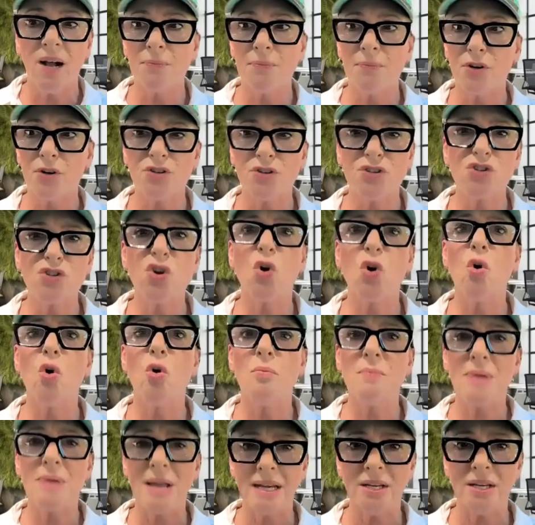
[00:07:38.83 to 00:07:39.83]
There's
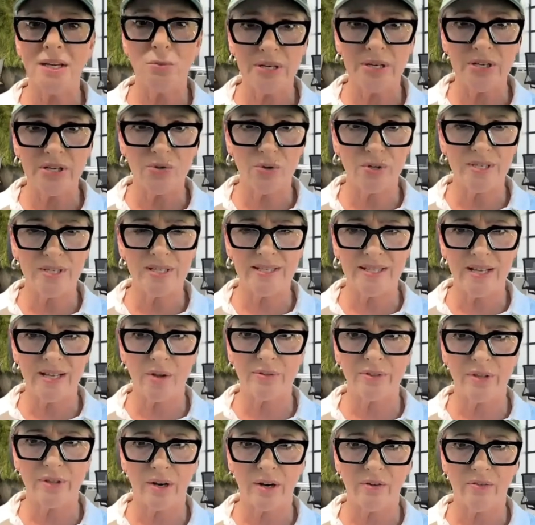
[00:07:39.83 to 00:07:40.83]
so many resources
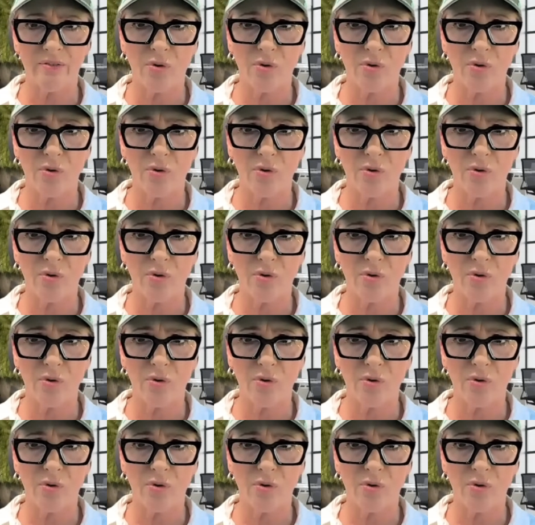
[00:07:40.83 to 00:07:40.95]
out there